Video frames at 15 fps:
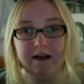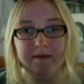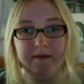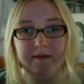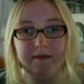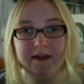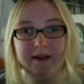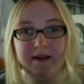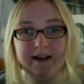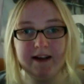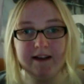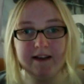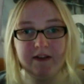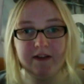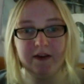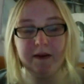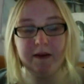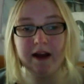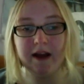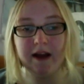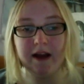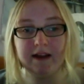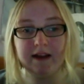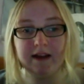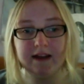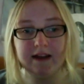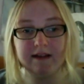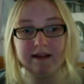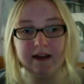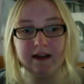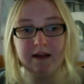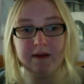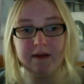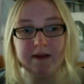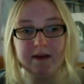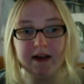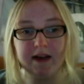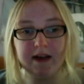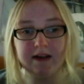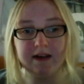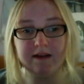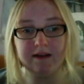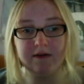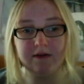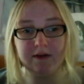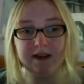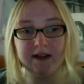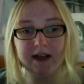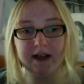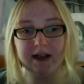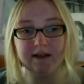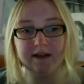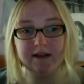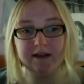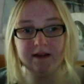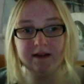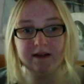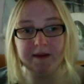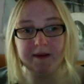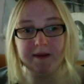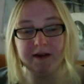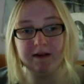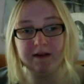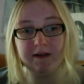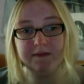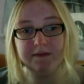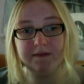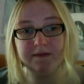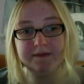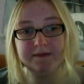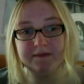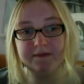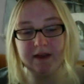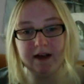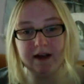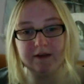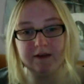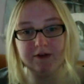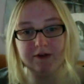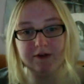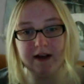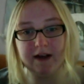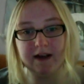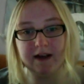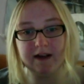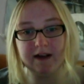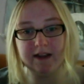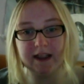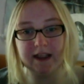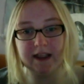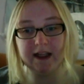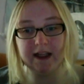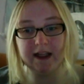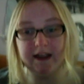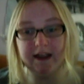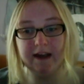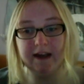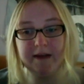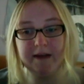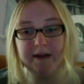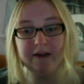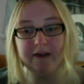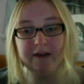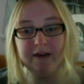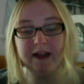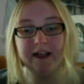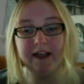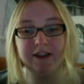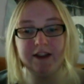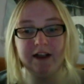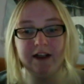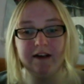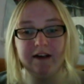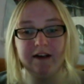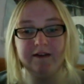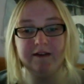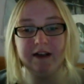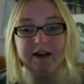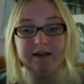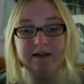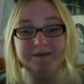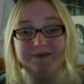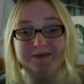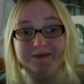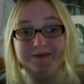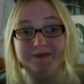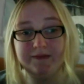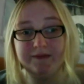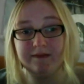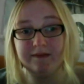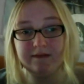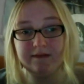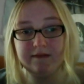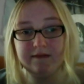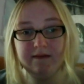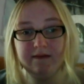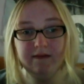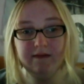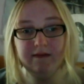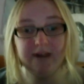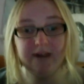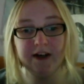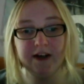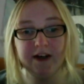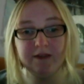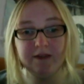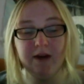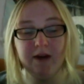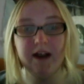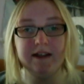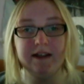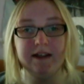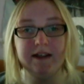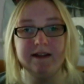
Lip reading: they just feel bad that he's, maybe getting soon to retire soon, and maybe they're, trying to let him have one last year of a good run. And